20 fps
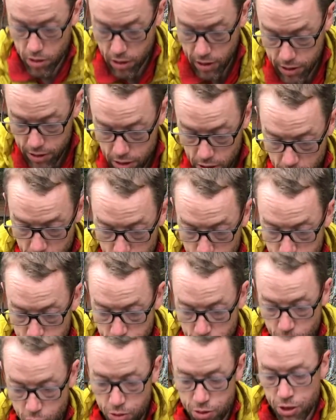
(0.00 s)
let's talk about
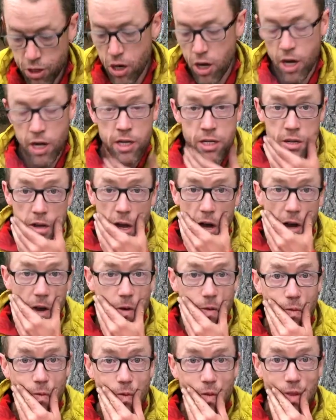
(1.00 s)
some pros and cons
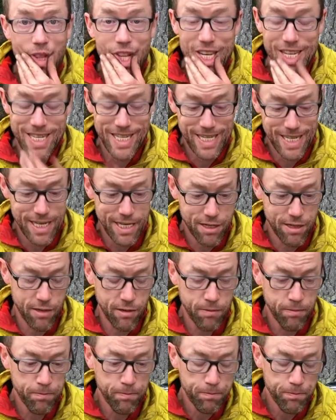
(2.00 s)
of this
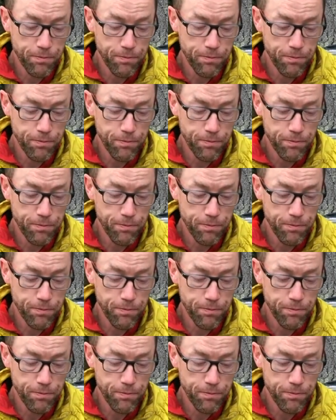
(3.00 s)
system.